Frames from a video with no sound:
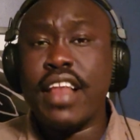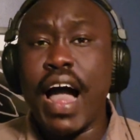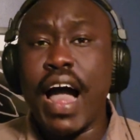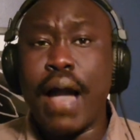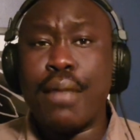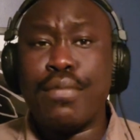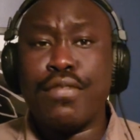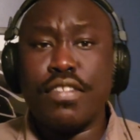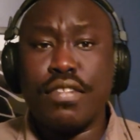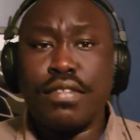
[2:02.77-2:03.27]

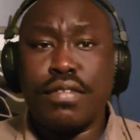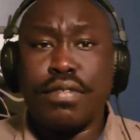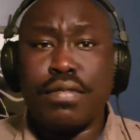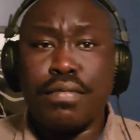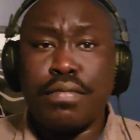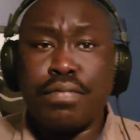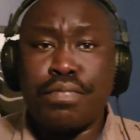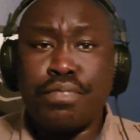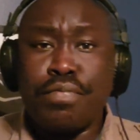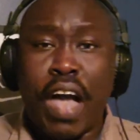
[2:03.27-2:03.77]
Dimes
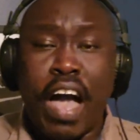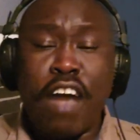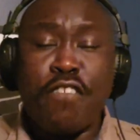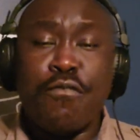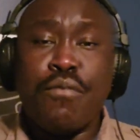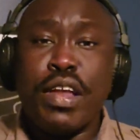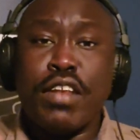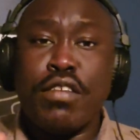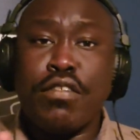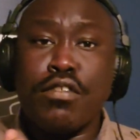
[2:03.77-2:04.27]
have
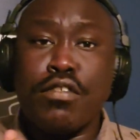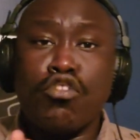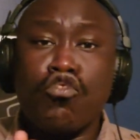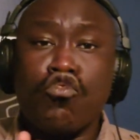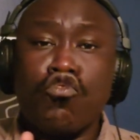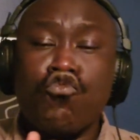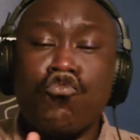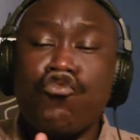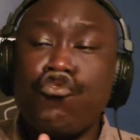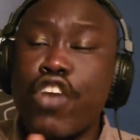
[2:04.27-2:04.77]
been
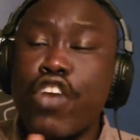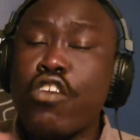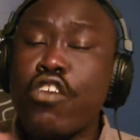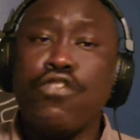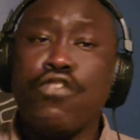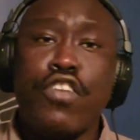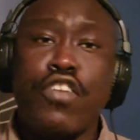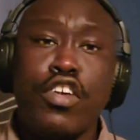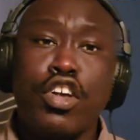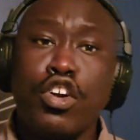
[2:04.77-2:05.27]

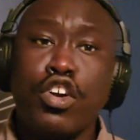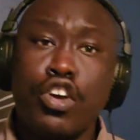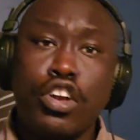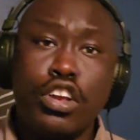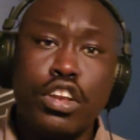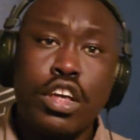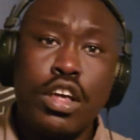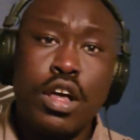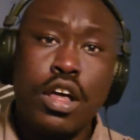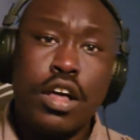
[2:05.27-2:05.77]
very, very
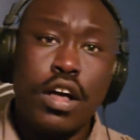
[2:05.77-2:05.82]
good,